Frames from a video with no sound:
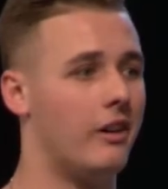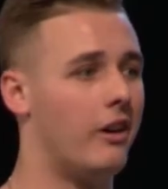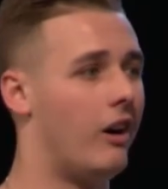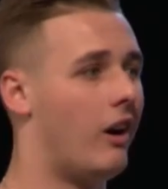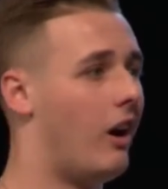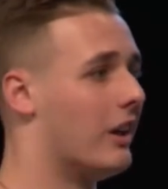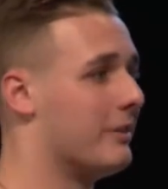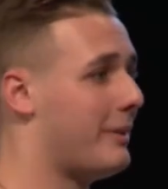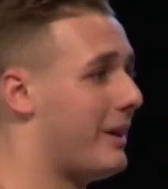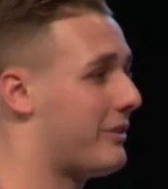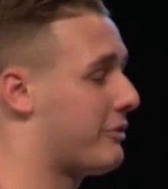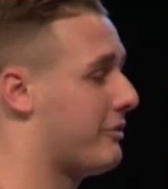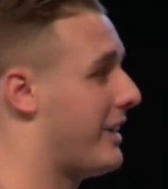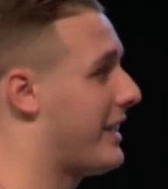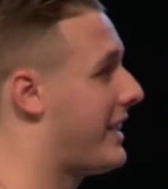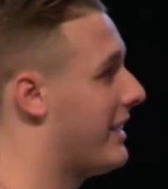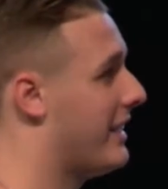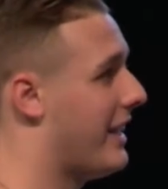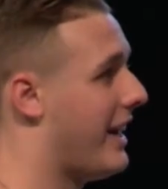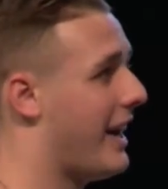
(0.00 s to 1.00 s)
All we have to
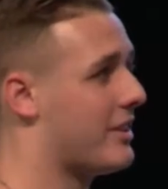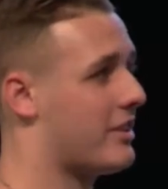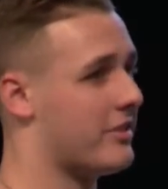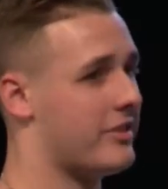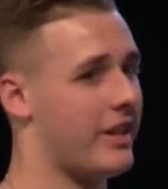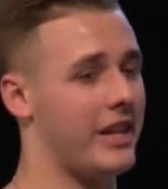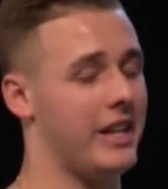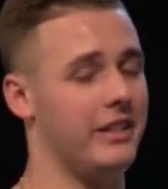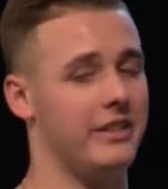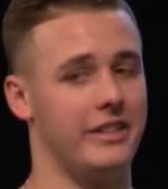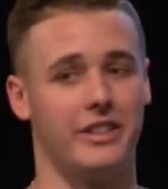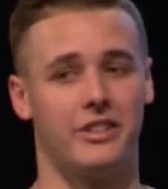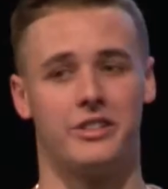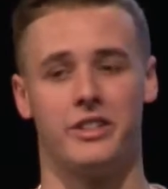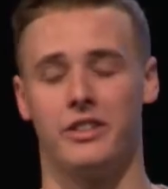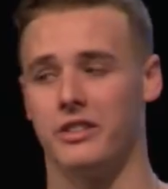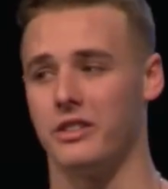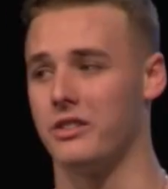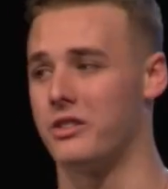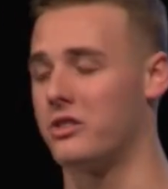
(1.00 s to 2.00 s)
recognize is that he did
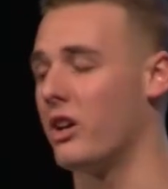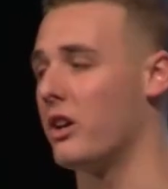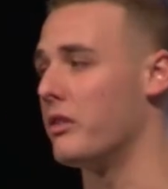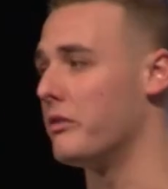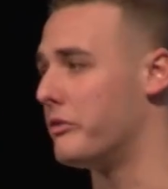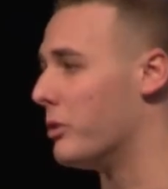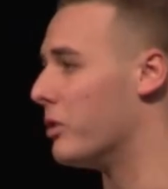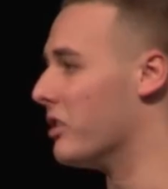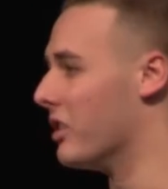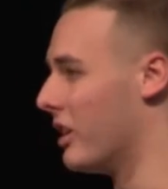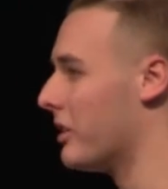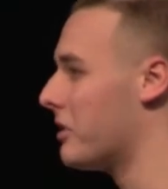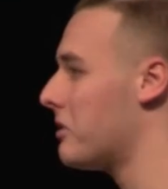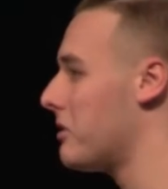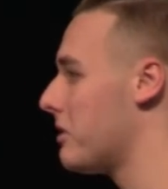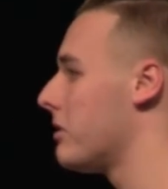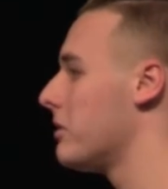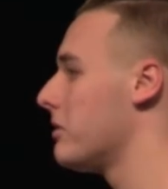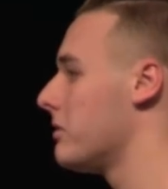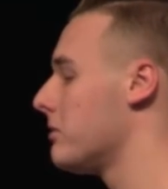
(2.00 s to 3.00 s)
send his son for
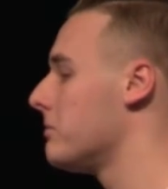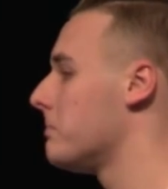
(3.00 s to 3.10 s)
us.